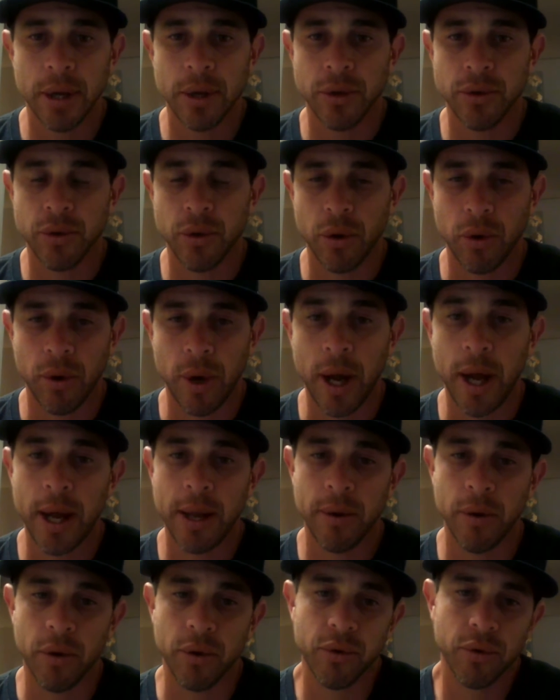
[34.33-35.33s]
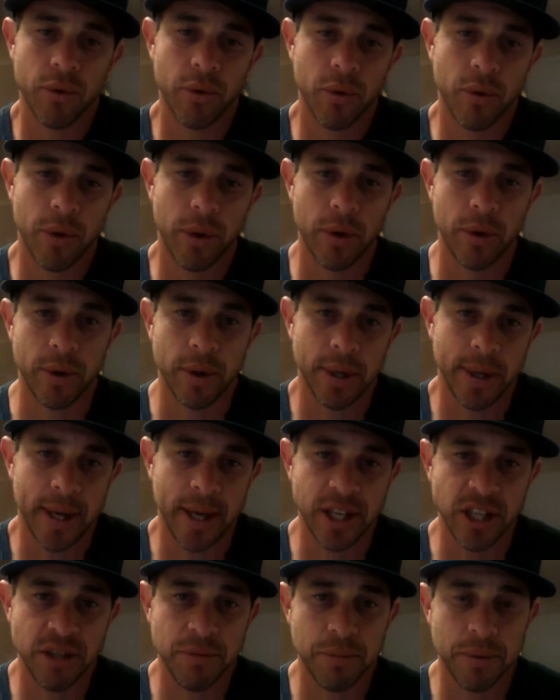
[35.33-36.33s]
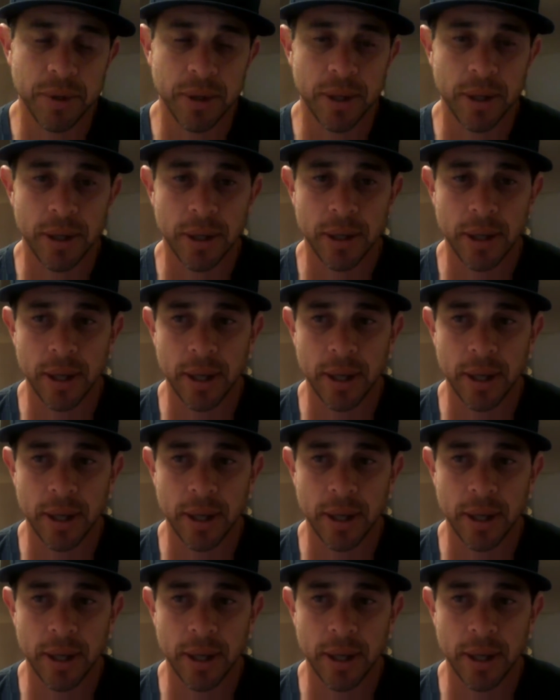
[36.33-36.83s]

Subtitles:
So, and also their engagement